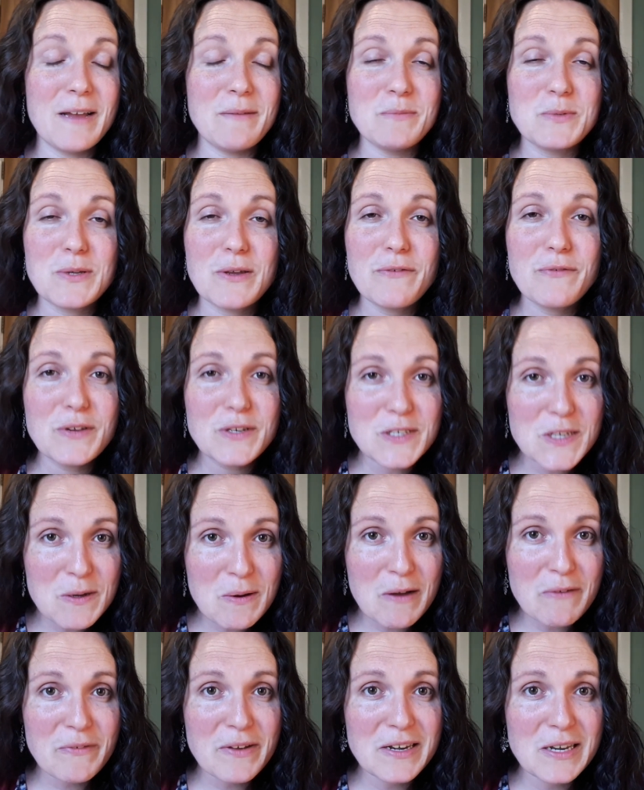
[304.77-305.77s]
So if you do
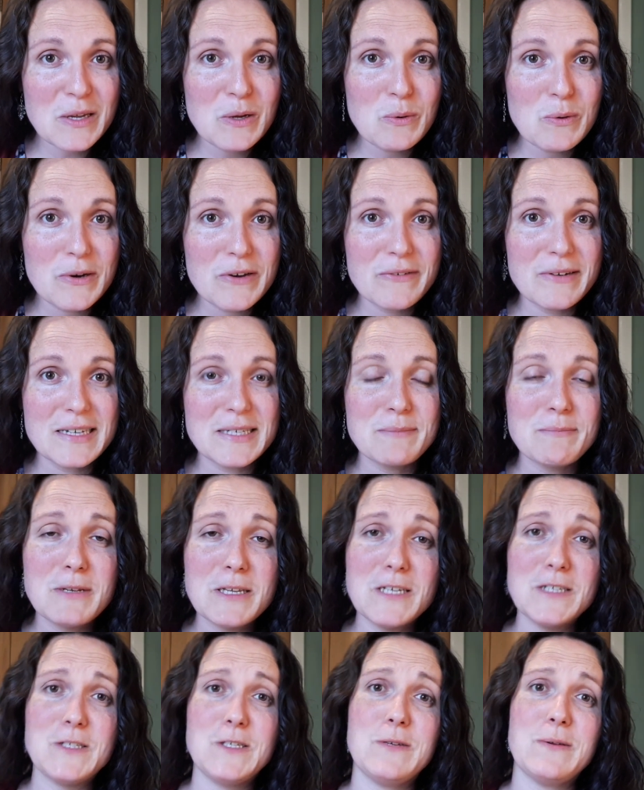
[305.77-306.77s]
have any queries,
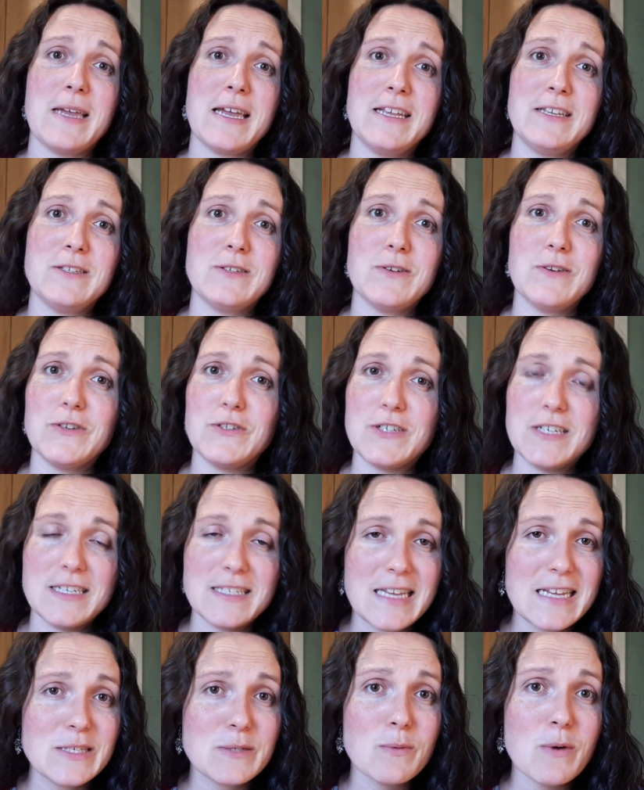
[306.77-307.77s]
please do get in touch.
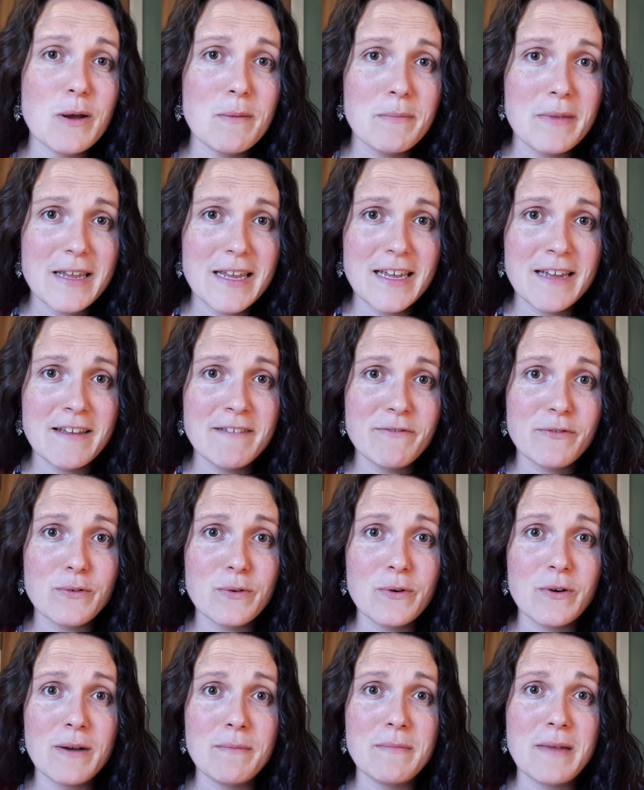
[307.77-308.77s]
It's what I'm here
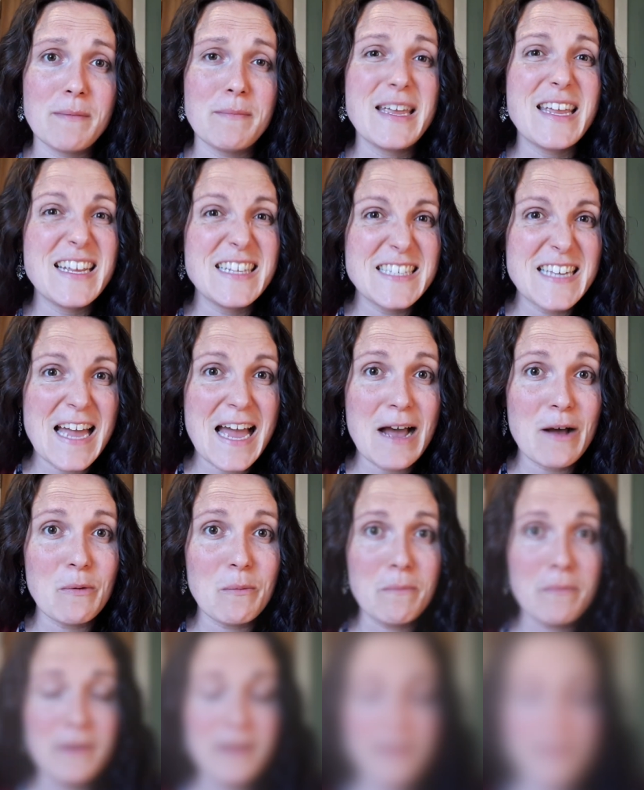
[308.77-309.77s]
for. I'm here to
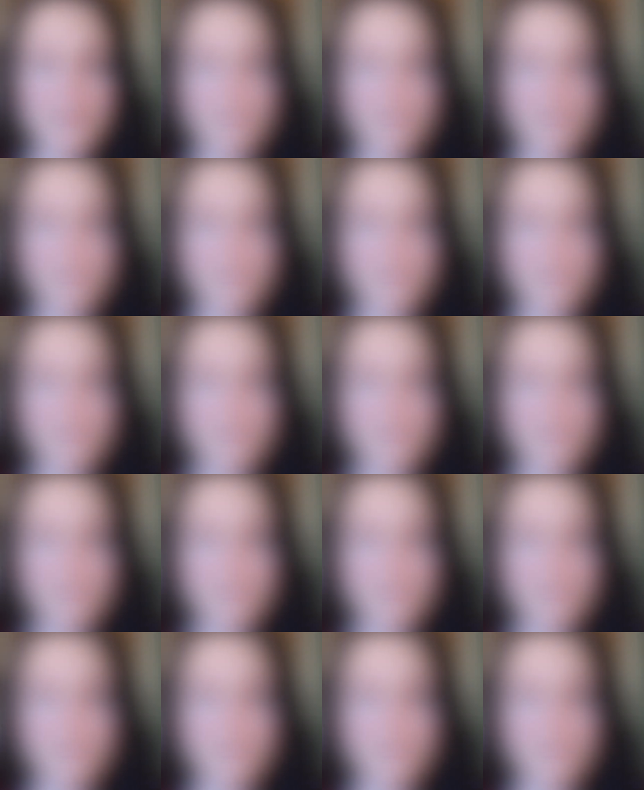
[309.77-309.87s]
help.